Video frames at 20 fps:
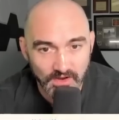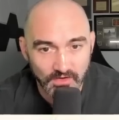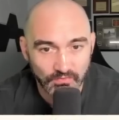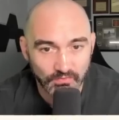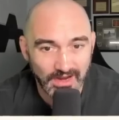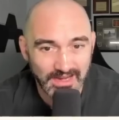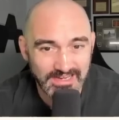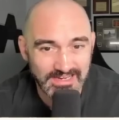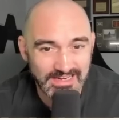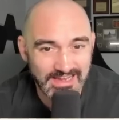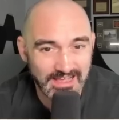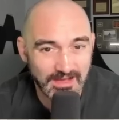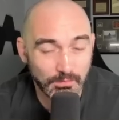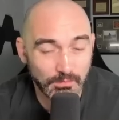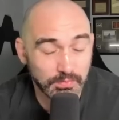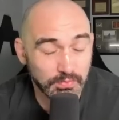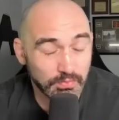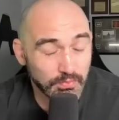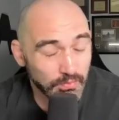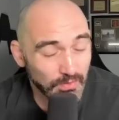Right now,
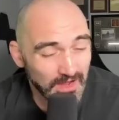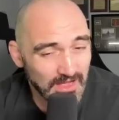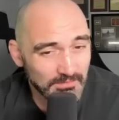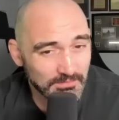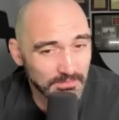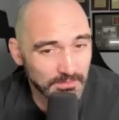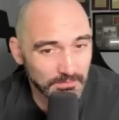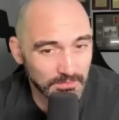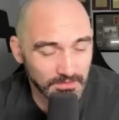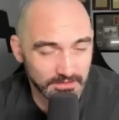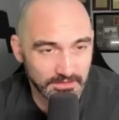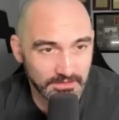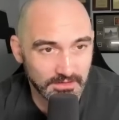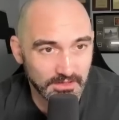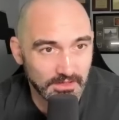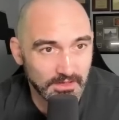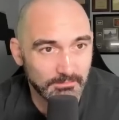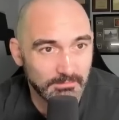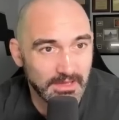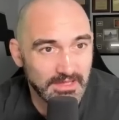probably
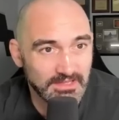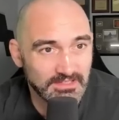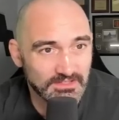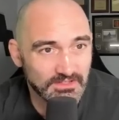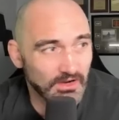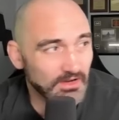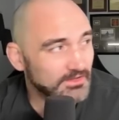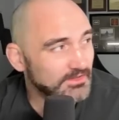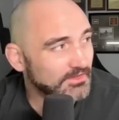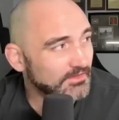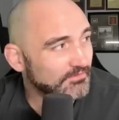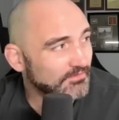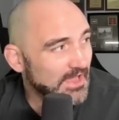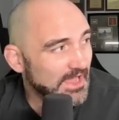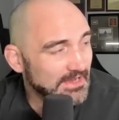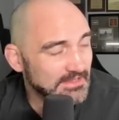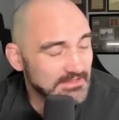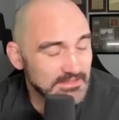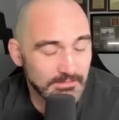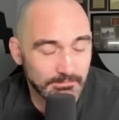based on the
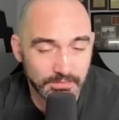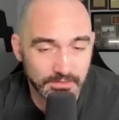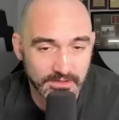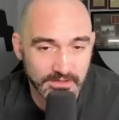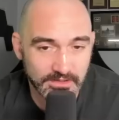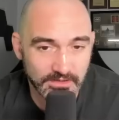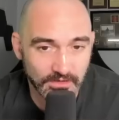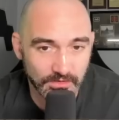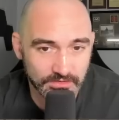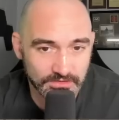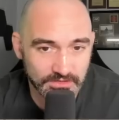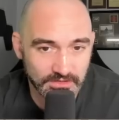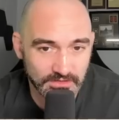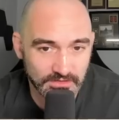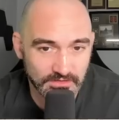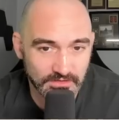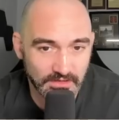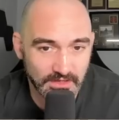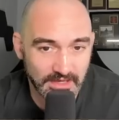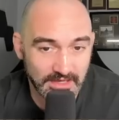fact that
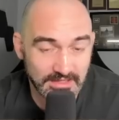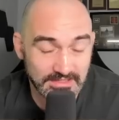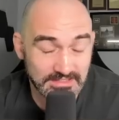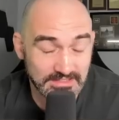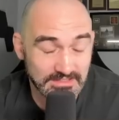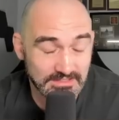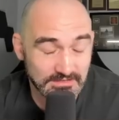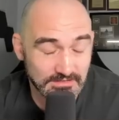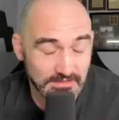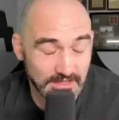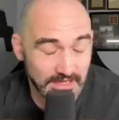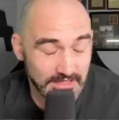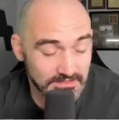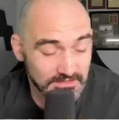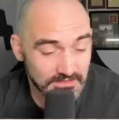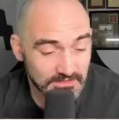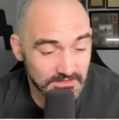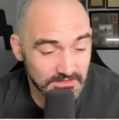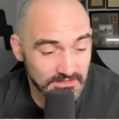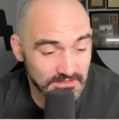Prigozhin
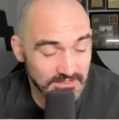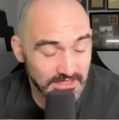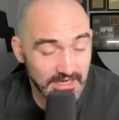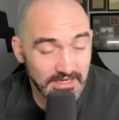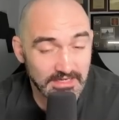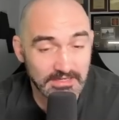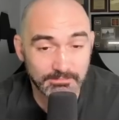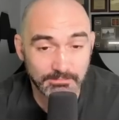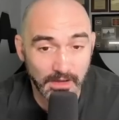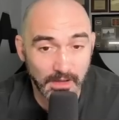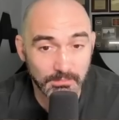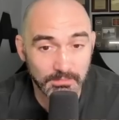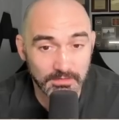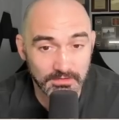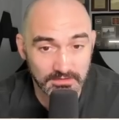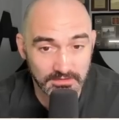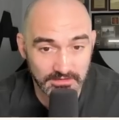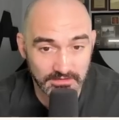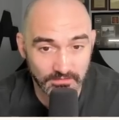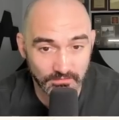has stated
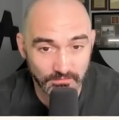publicly that